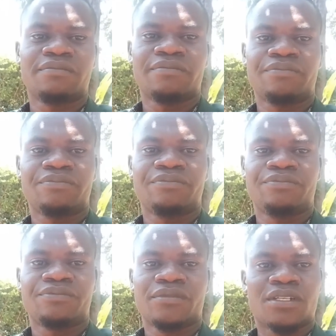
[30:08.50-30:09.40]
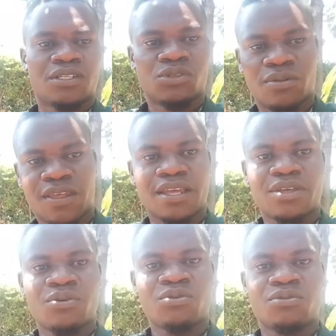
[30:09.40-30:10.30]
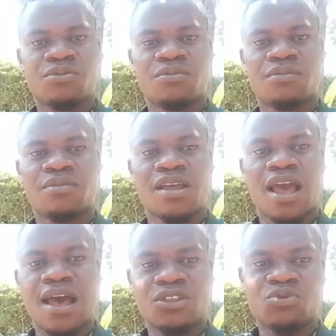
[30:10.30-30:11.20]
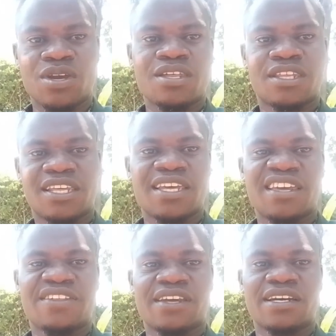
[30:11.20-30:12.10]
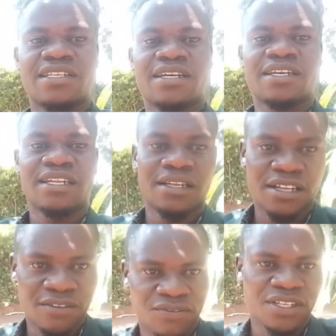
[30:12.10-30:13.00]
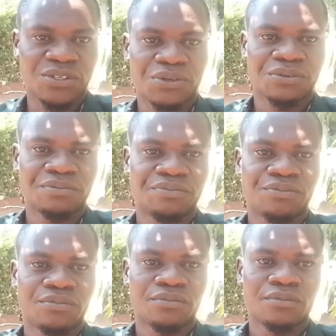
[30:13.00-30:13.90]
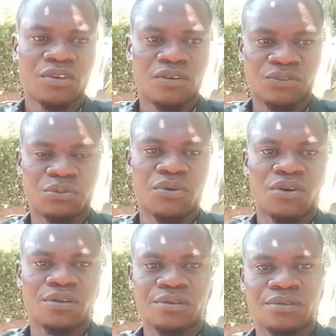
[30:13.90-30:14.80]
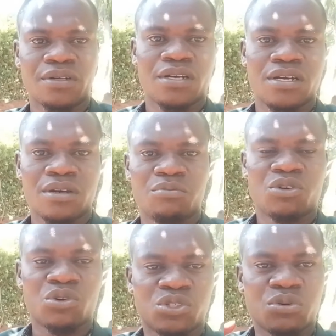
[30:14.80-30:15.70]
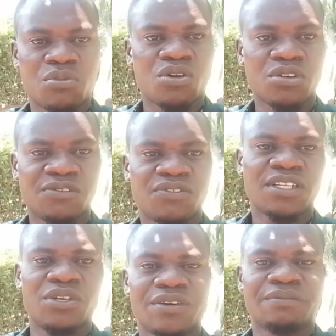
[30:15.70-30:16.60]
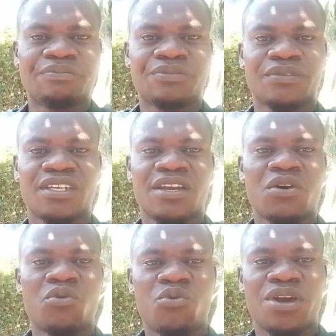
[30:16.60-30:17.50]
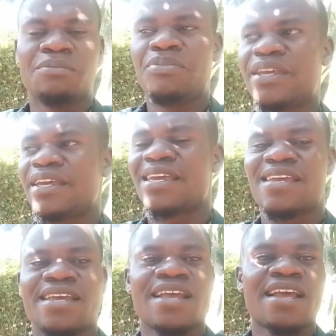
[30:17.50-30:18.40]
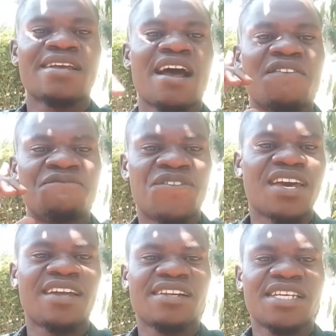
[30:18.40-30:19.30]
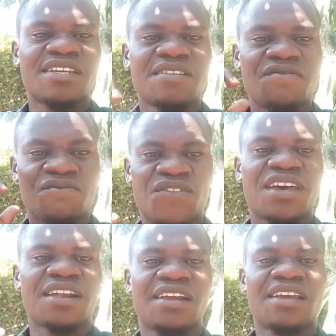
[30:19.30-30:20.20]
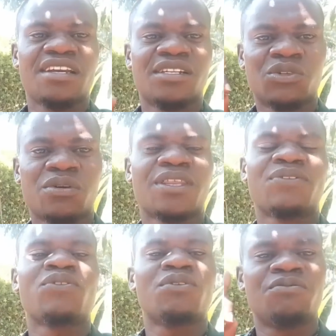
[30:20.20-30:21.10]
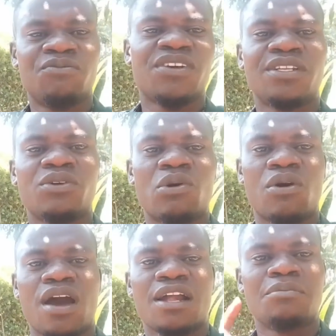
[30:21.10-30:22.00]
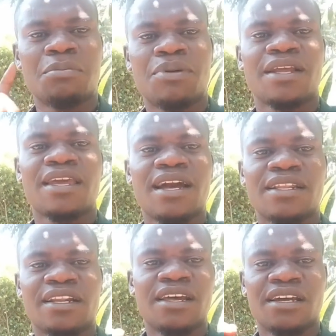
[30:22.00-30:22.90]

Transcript: So thank you, as we see each other in another video of tomorrow, because tomorrow's video will be a very, very truthful video. I'll be bringing another truth.